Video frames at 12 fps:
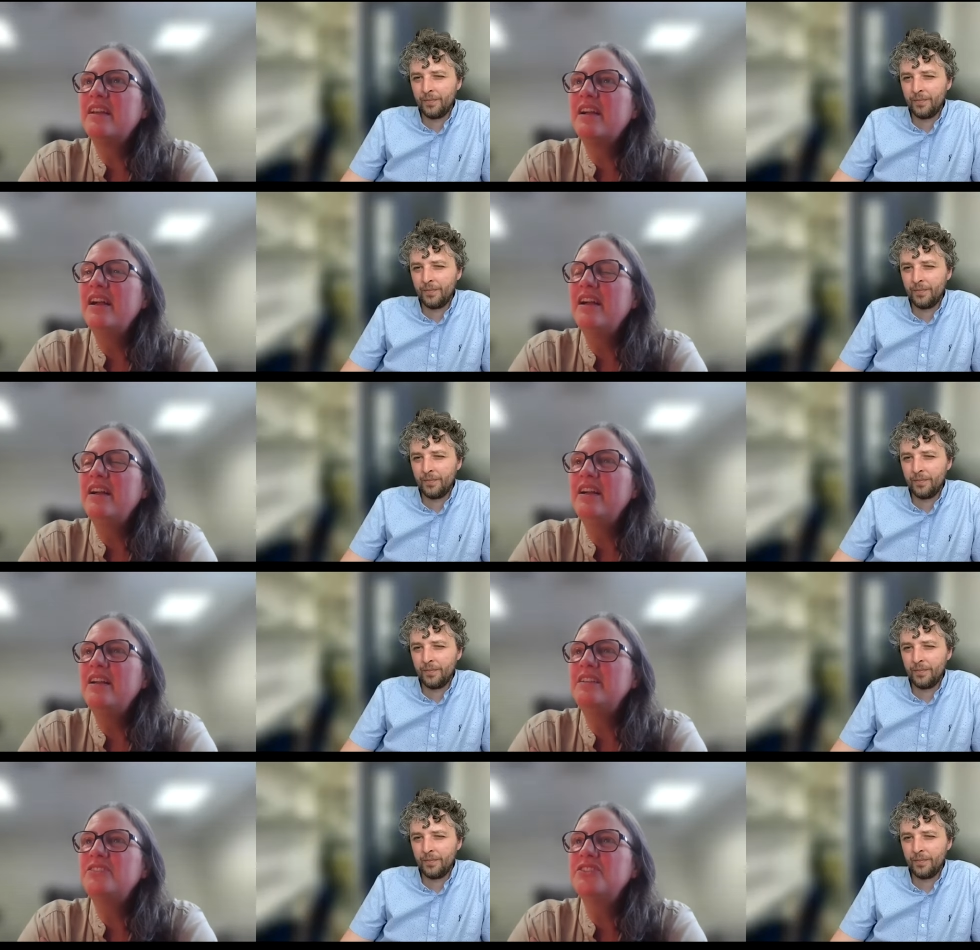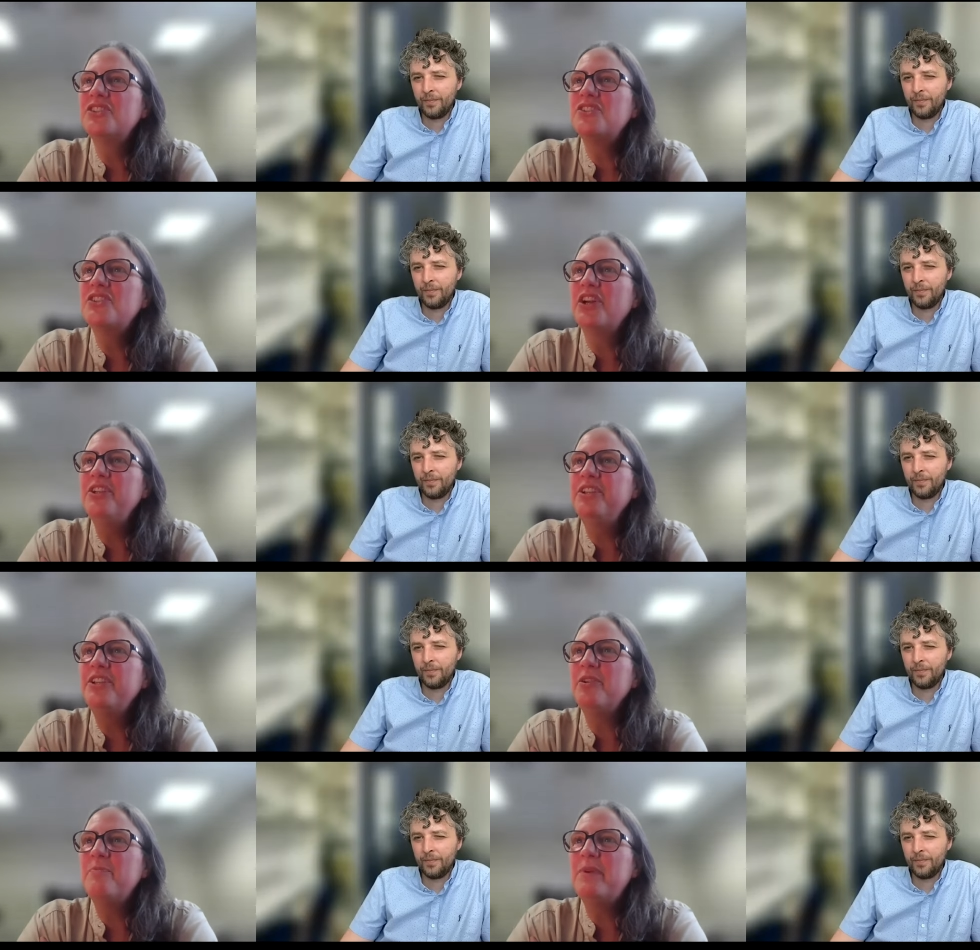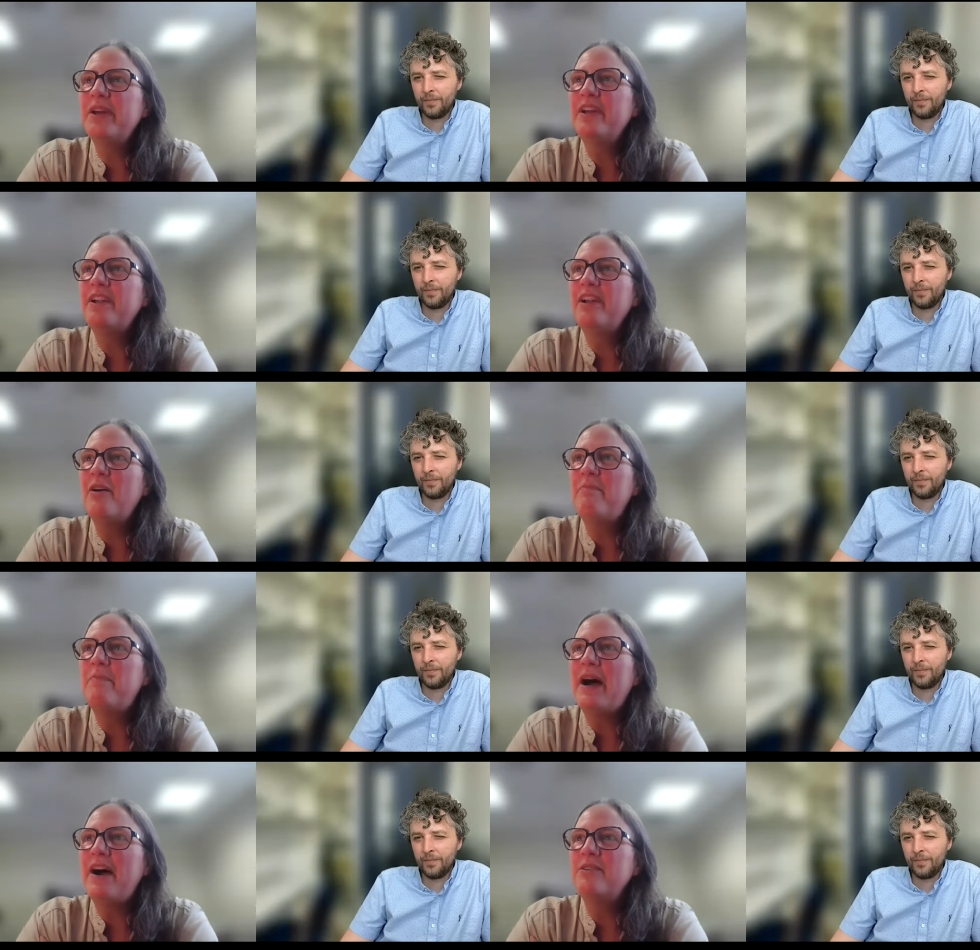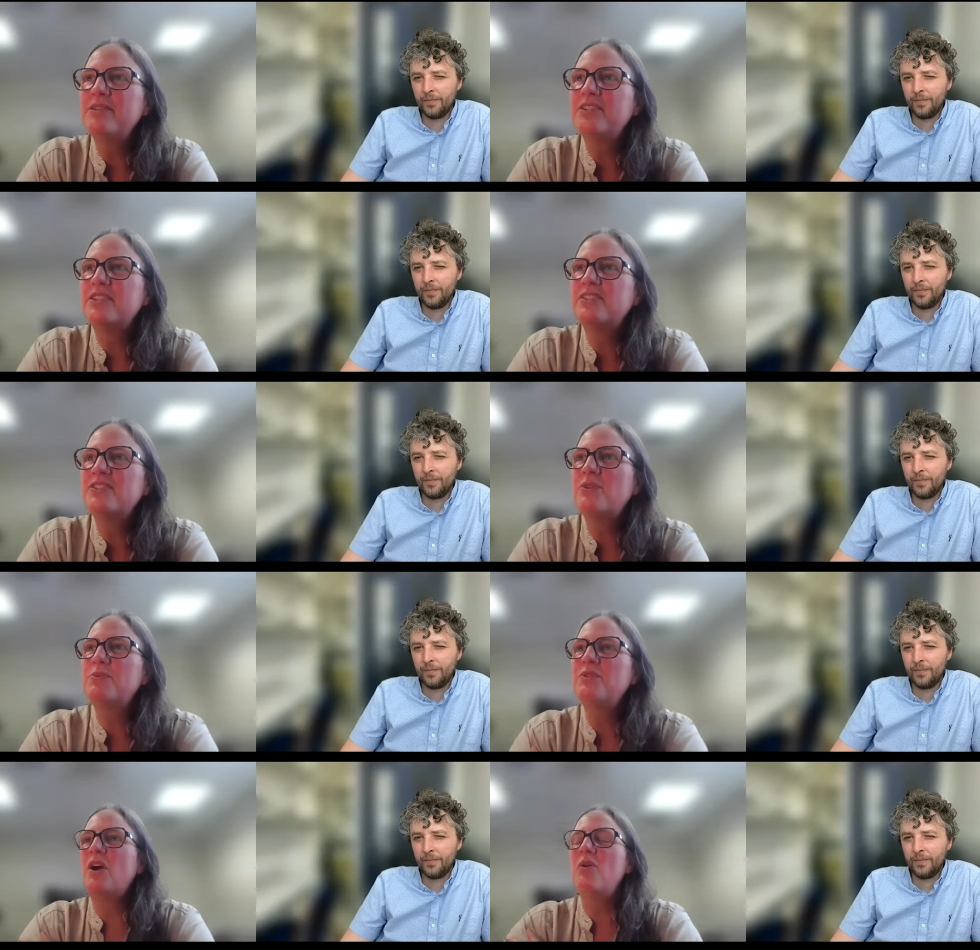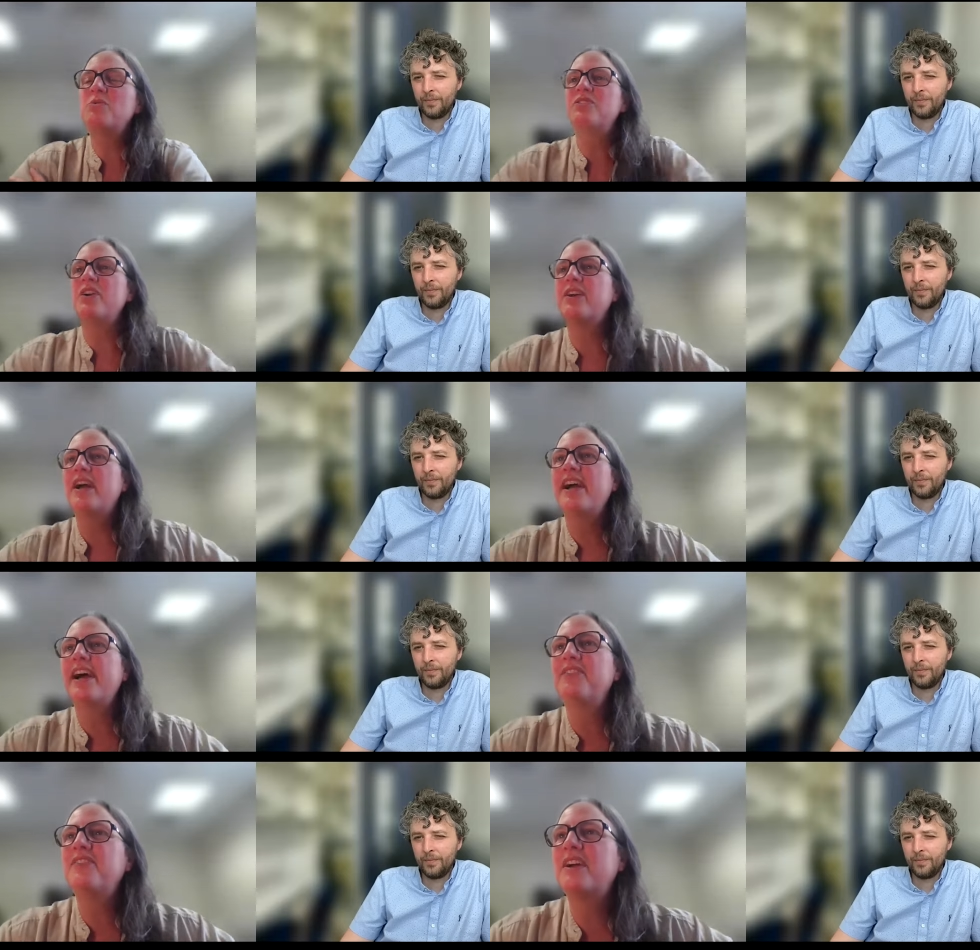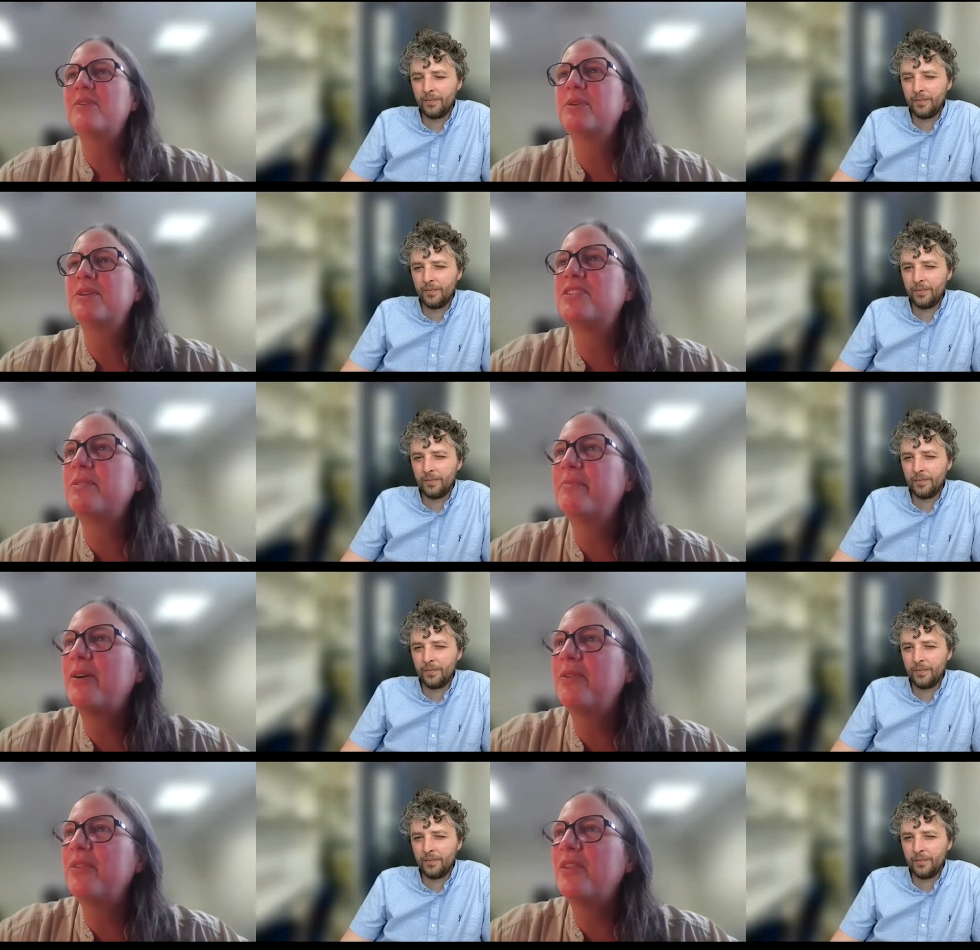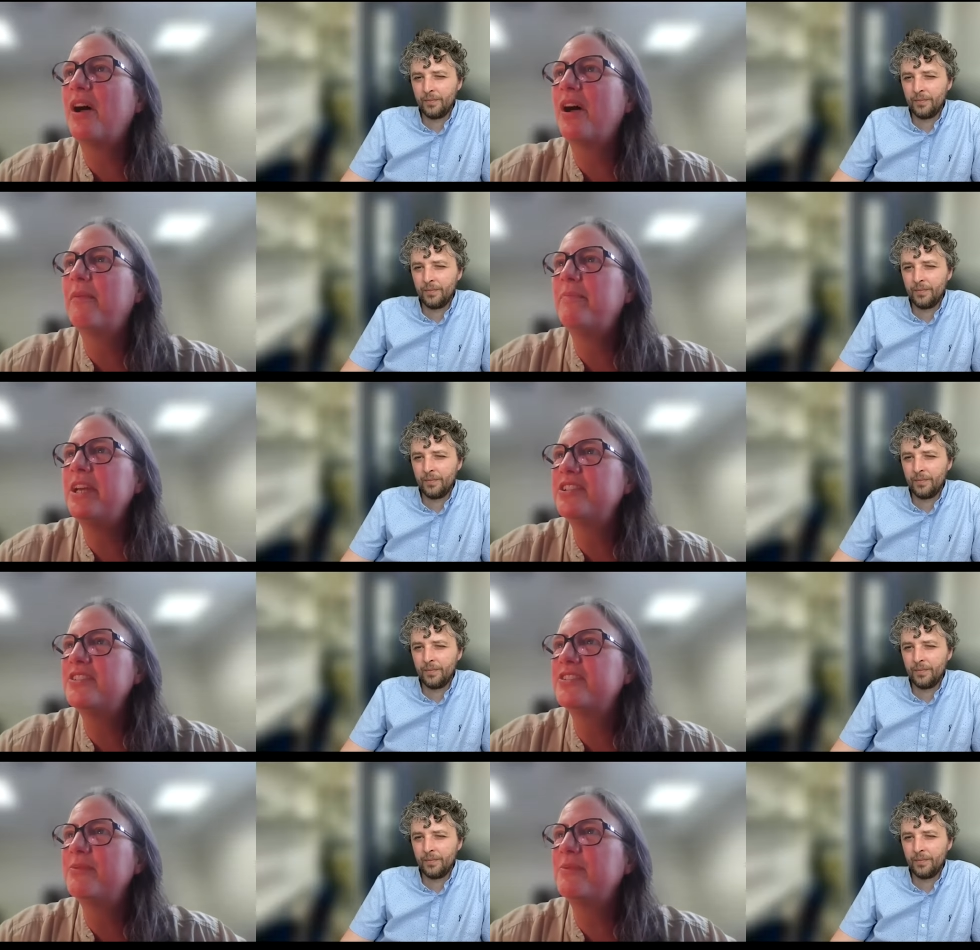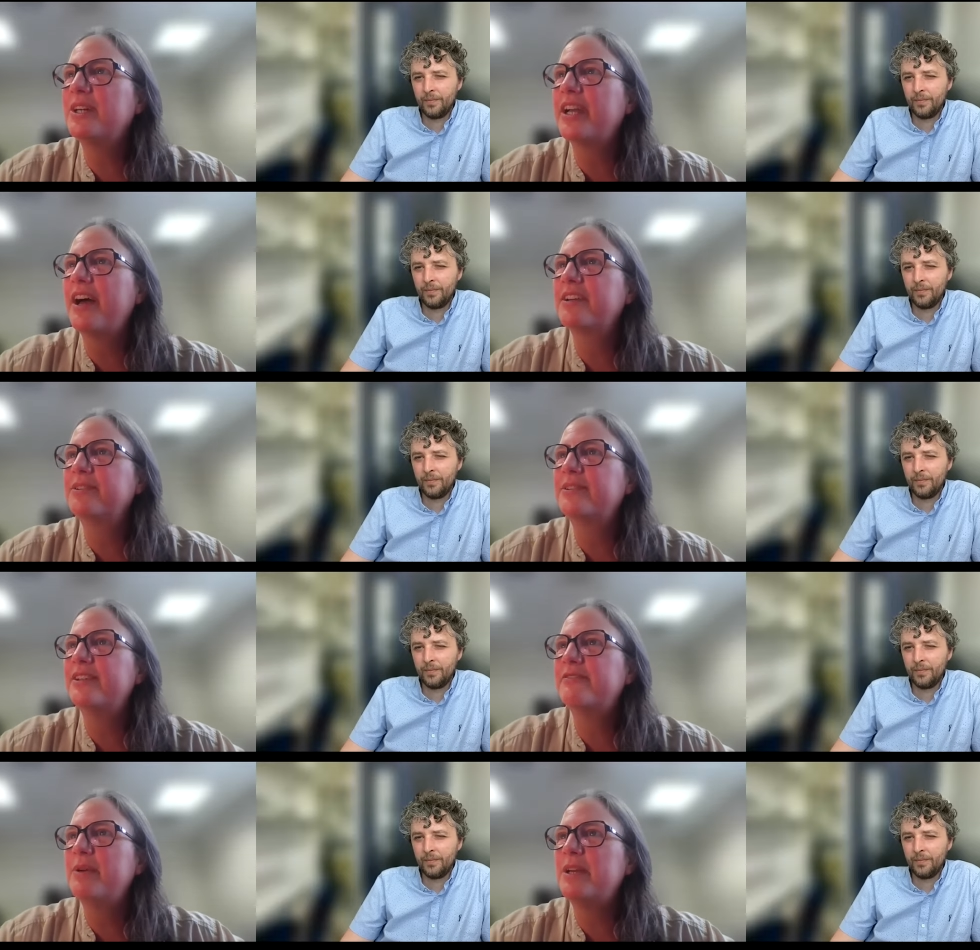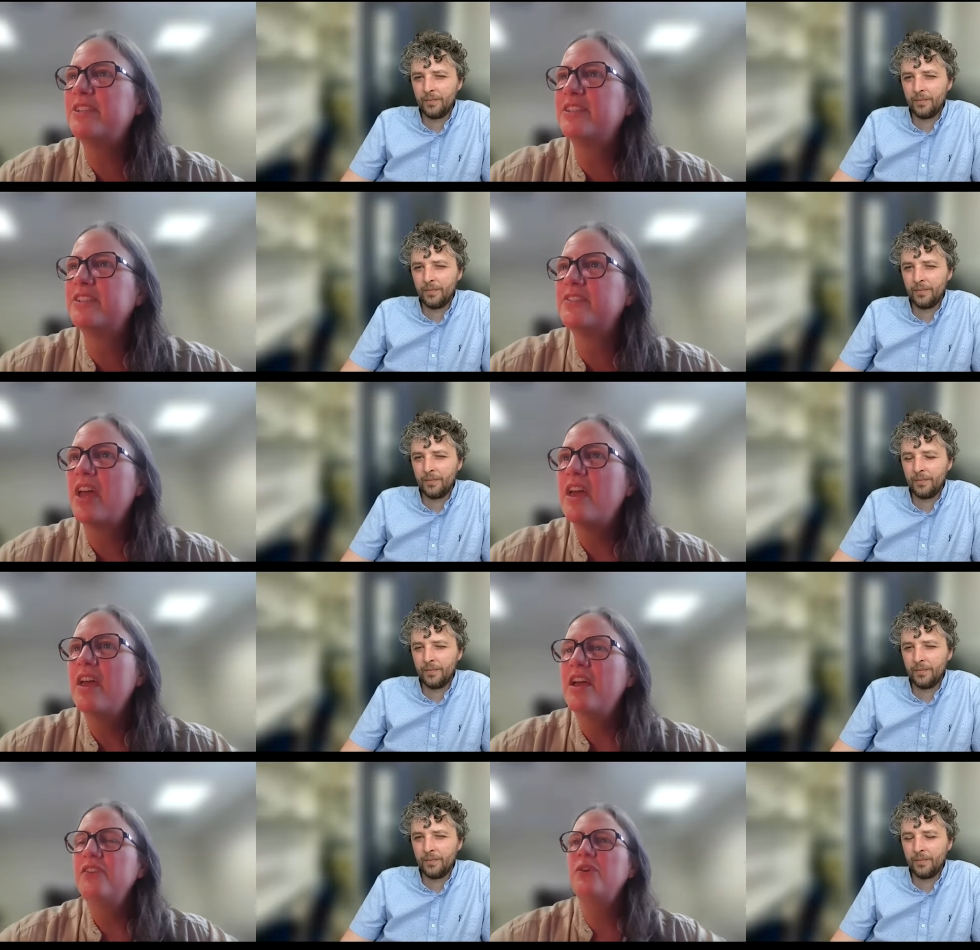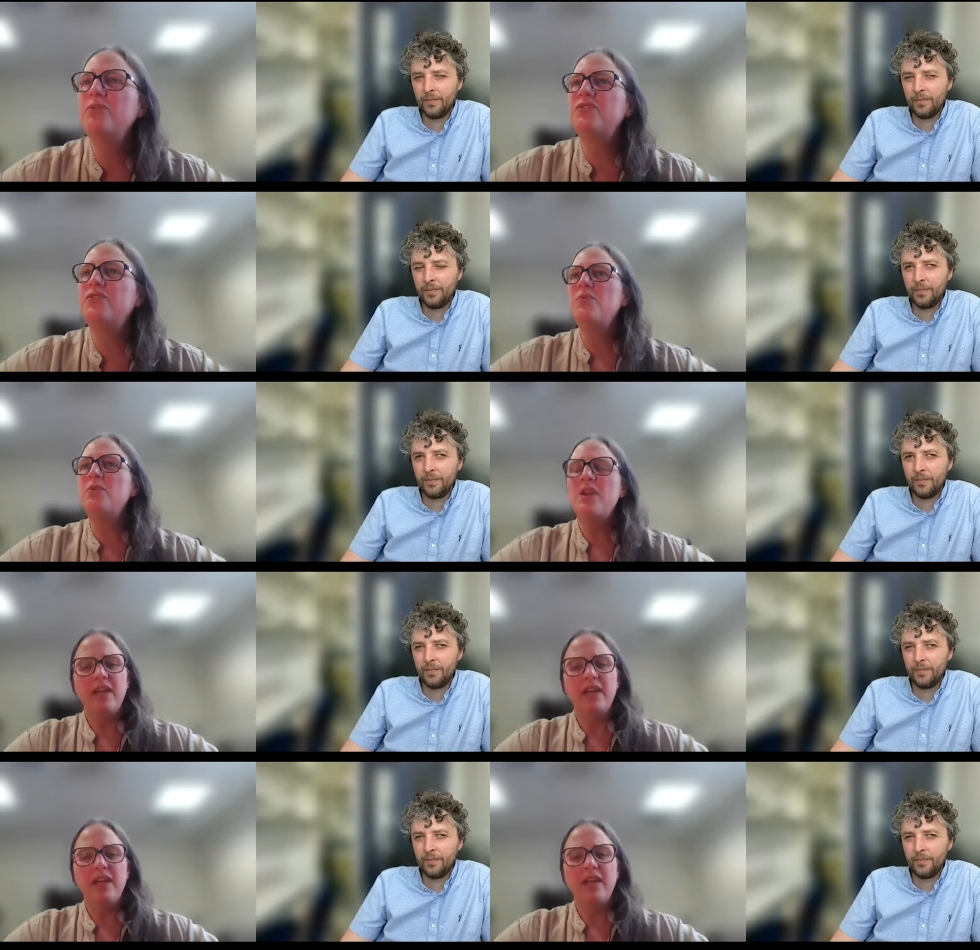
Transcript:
Speaker 1: uh, just a little bit about, so we, oh, sorry, I asked that question about uh, patients and what category of patients. So, so